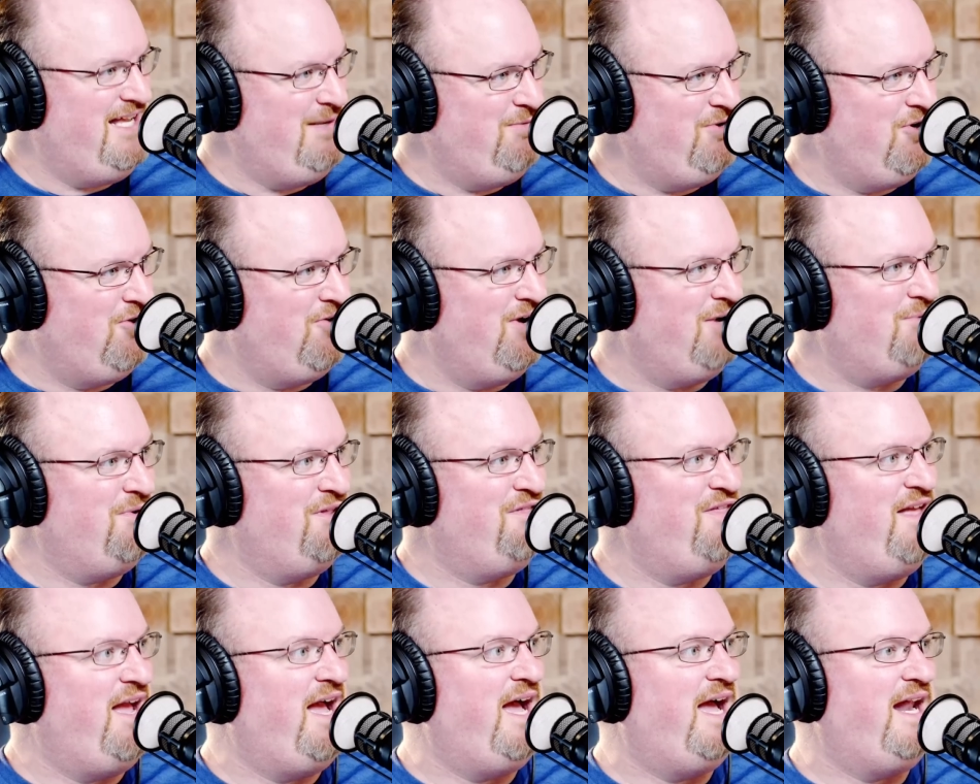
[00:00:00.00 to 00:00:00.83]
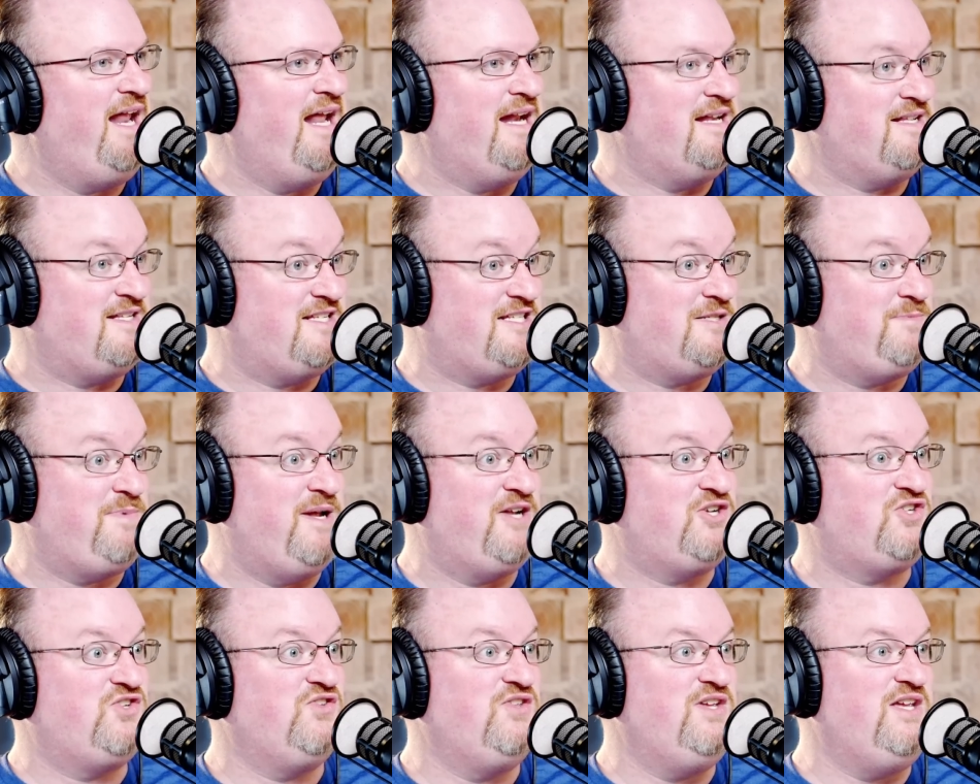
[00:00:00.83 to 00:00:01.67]
to keep going with that, and
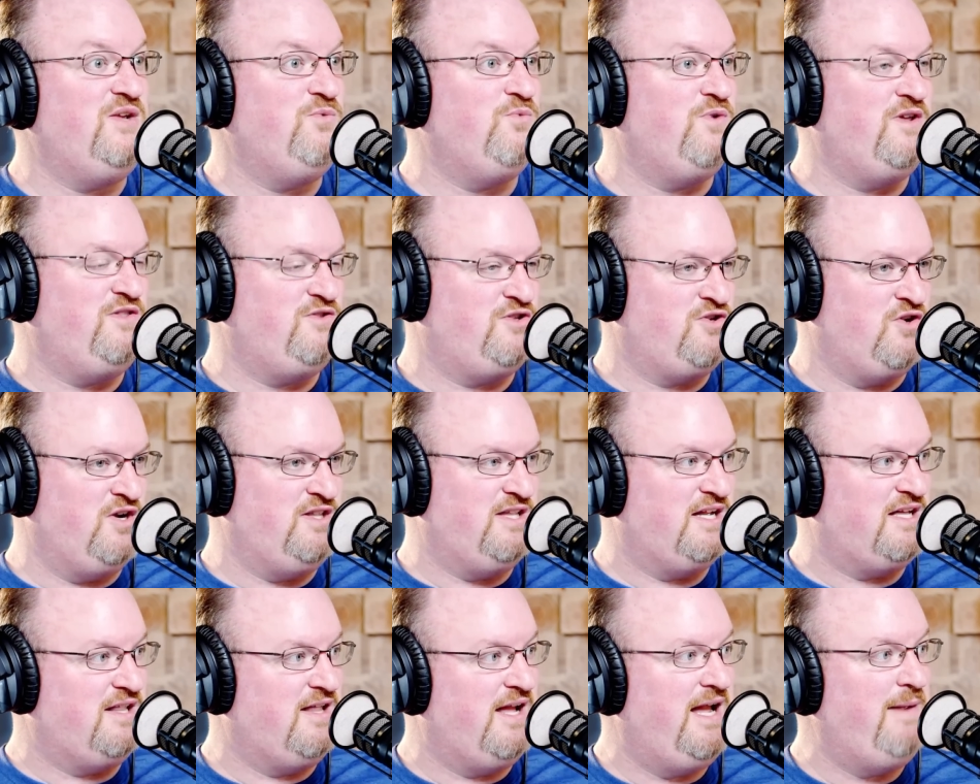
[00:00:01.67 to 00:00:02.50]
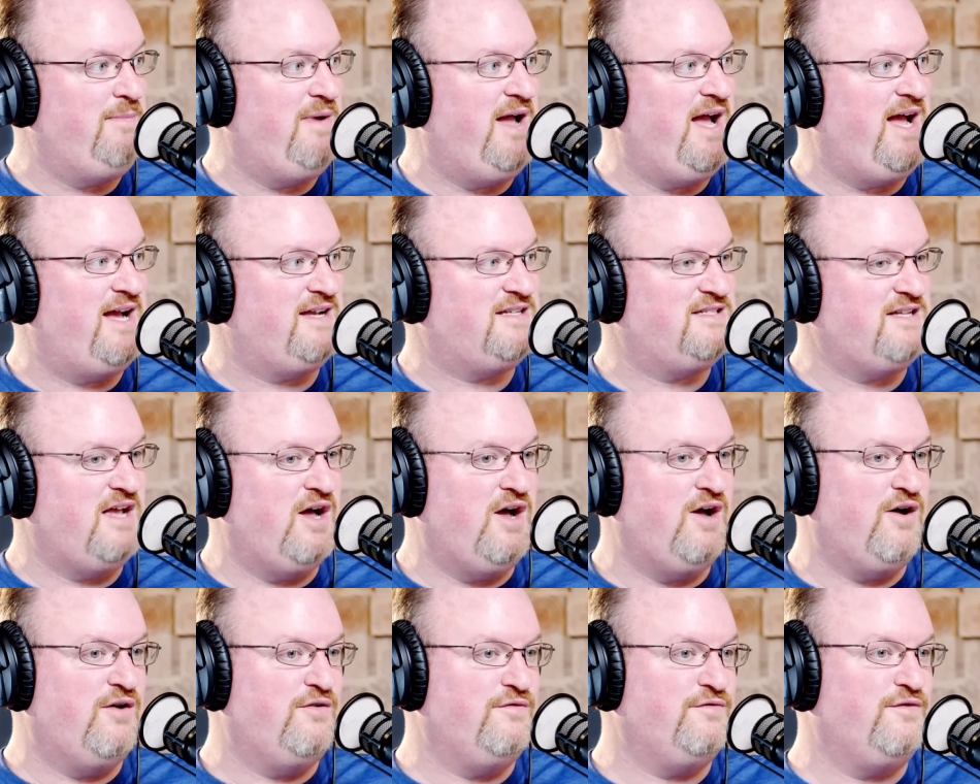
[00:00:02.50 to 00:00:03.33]
especially during the climax
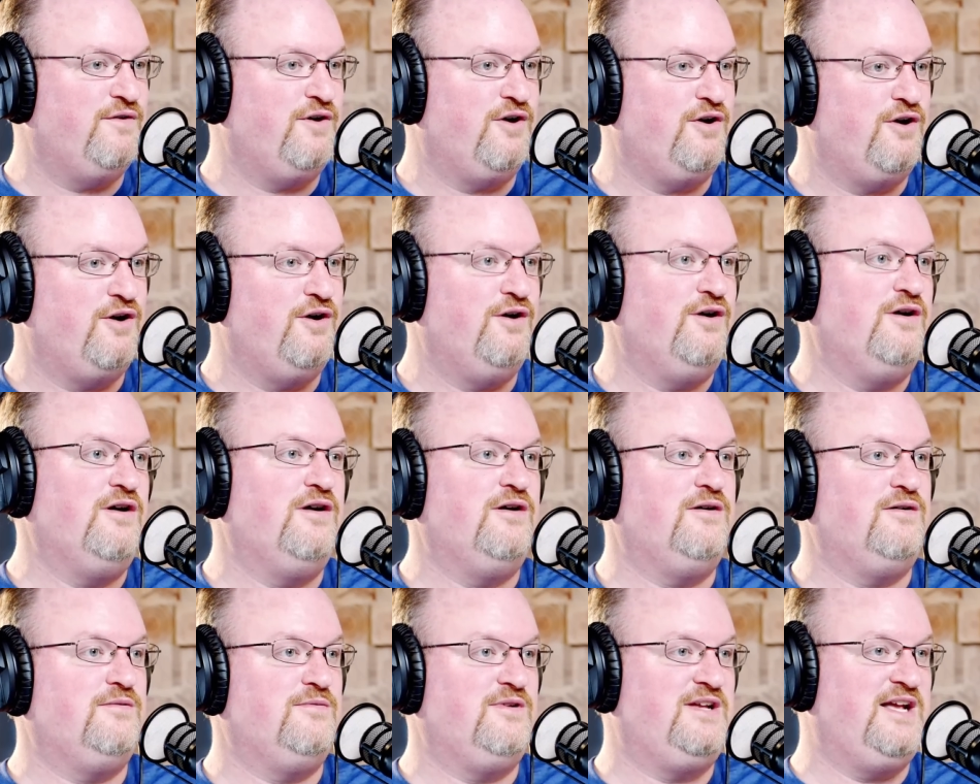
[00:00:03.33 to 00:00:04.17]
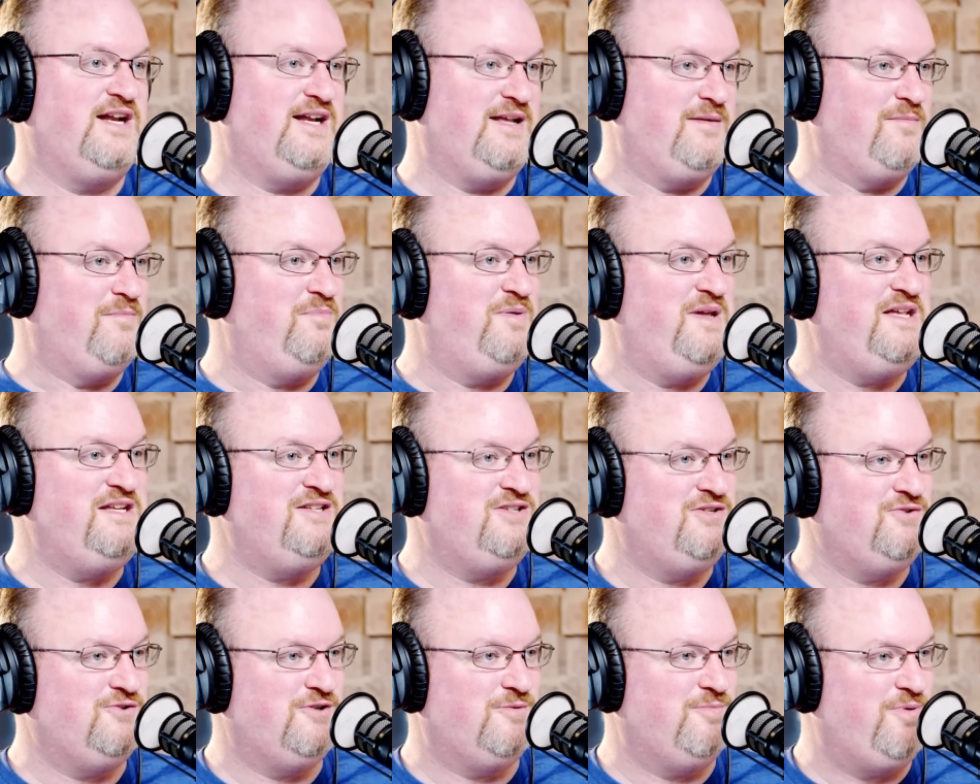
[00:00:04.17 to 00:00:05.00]
of her getting
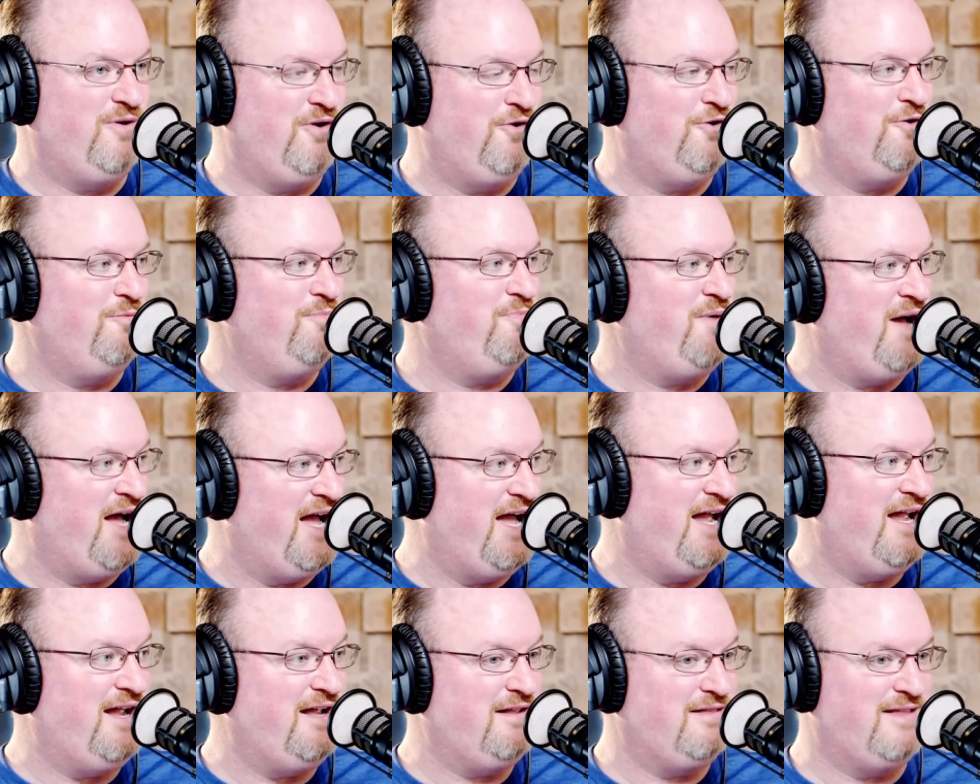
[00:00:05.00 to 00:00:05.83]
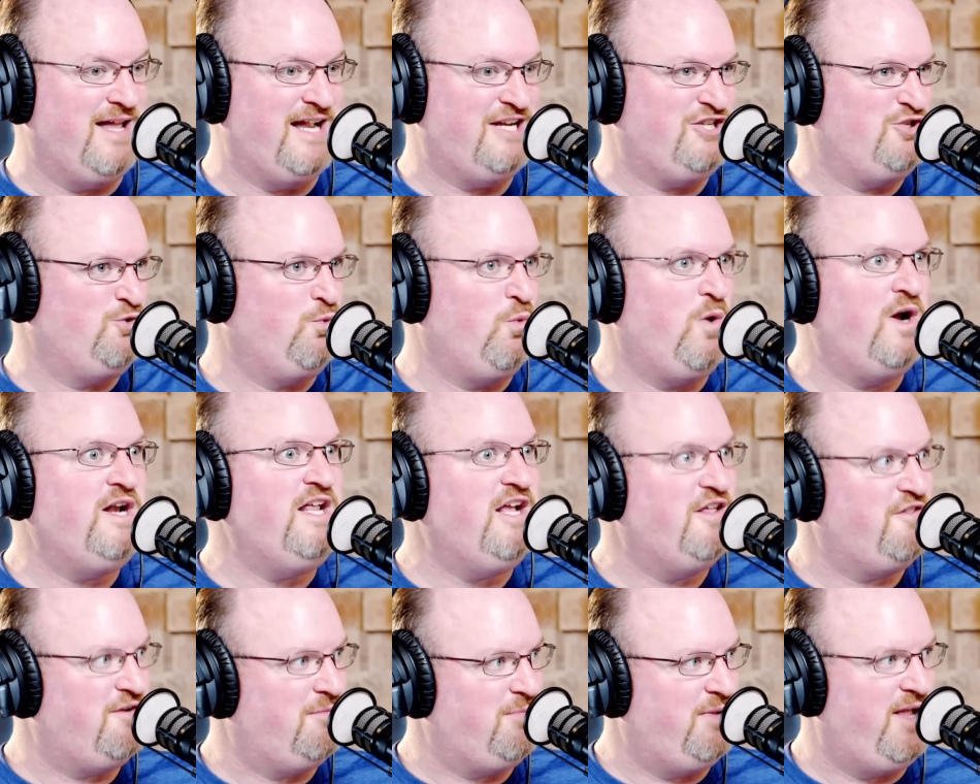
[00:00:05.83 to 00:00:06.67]
beaten to a pulp by like
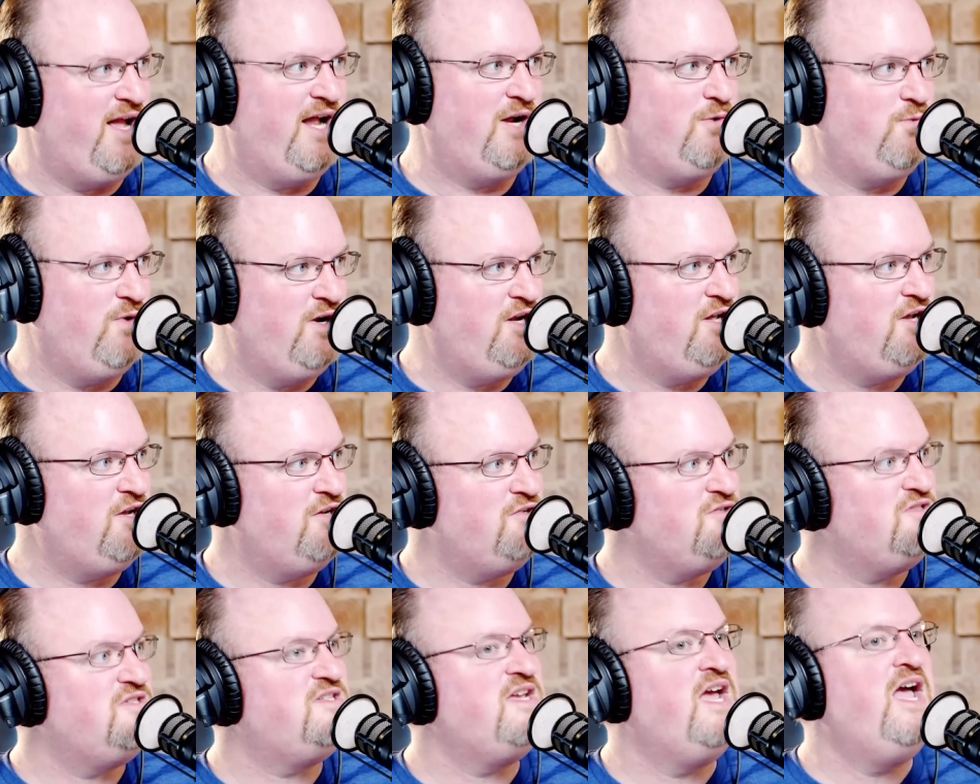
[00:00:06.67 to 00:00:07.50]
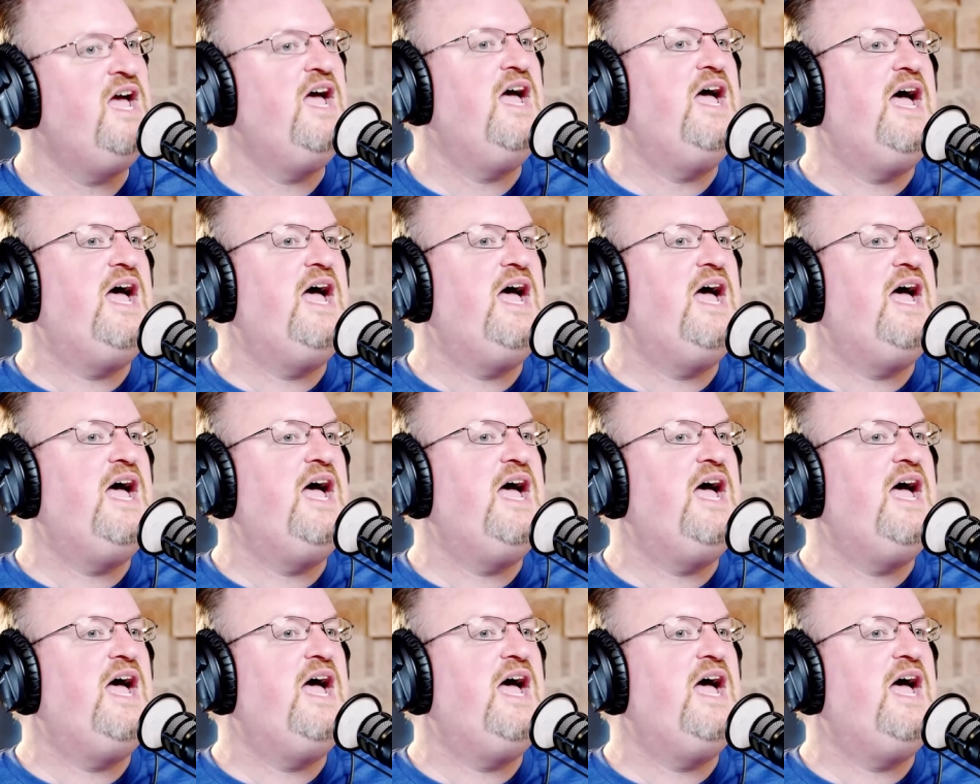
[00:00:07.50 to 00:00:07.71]
20 other Black Widows,